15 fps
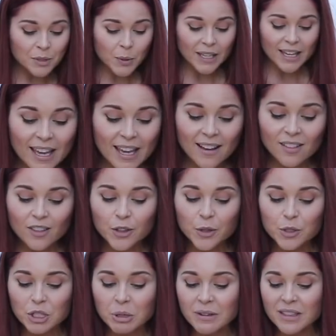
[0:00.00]
so I can't
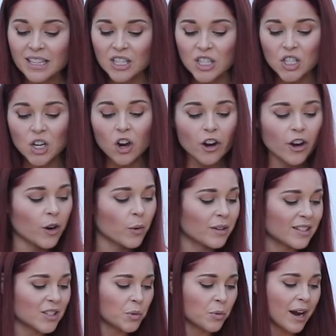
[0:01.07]
lose you in the dark when
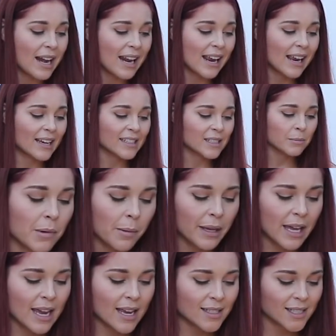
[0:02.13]
it's raining, because Mom
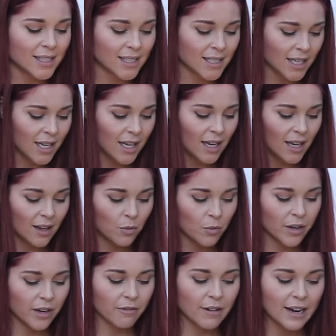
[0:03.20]
can't see
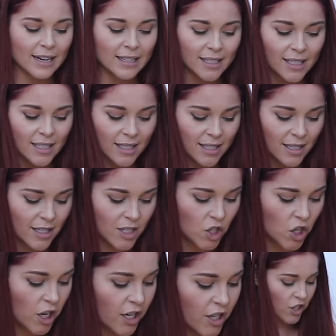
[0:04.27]
when it rains and it's in the
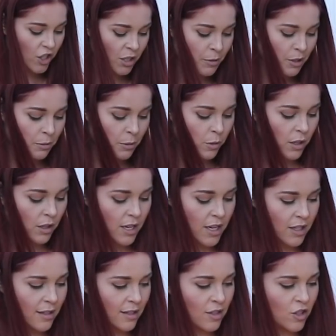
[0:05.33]
dark. She's supposed to be wearing
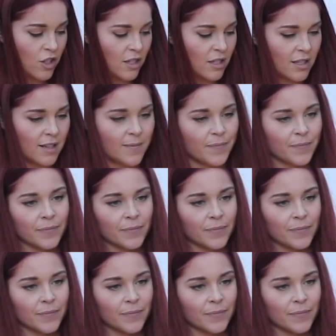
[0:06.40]
glasses and she doesn't.